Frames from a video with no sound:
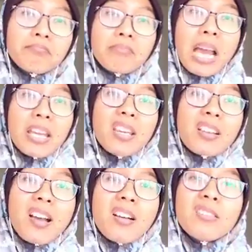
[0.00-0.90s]
There you
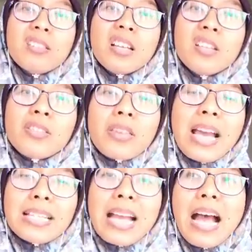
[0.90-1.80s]
go. So
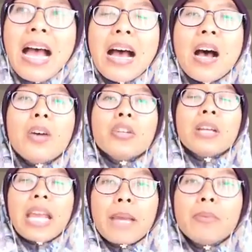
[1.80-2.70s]
that's how
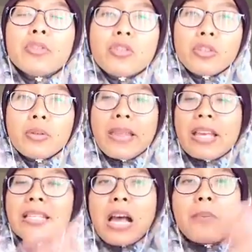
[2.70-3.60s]
you're able to do it. And
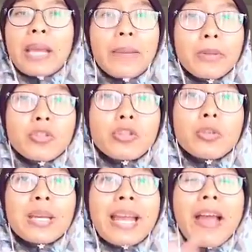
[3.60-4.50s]
that's how I'm able to
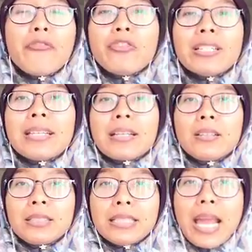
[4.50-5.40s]
do it every
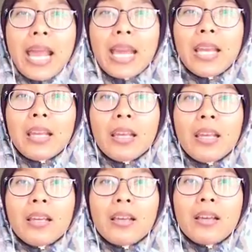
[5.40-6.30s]
single day
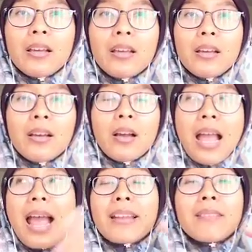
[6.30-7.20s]

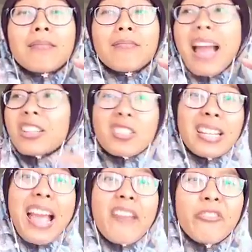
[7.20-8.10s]
and
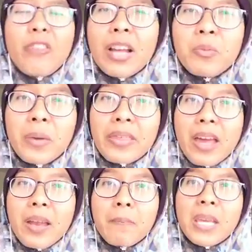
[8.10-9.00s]
actually have fun with it.